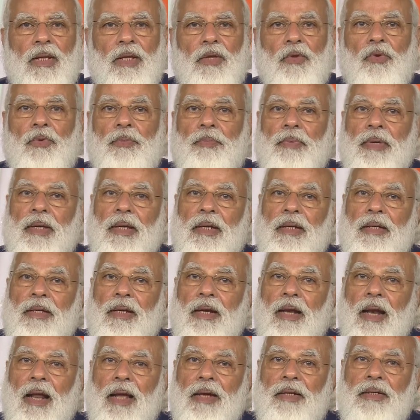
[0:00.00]
You'd be
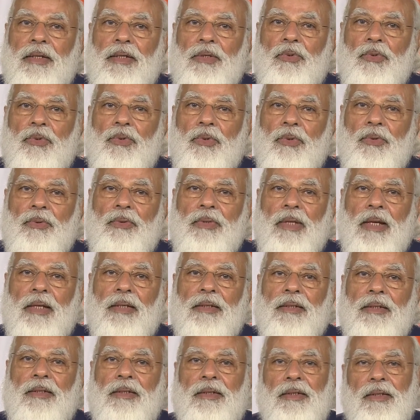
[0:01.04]
delighted to know
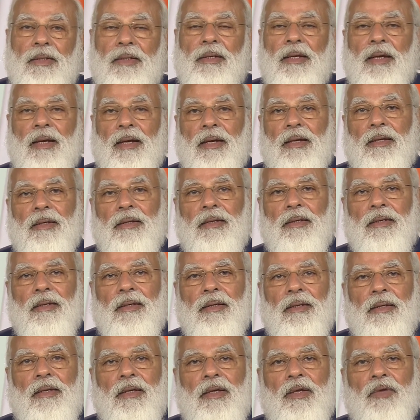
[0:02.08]
that in India,
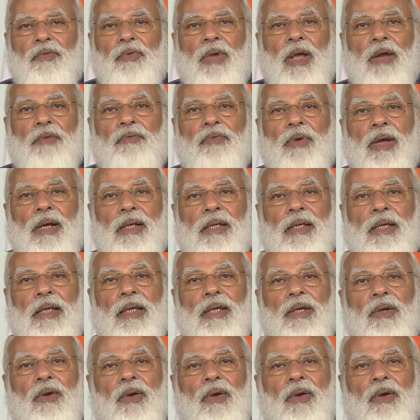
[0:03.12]
we are working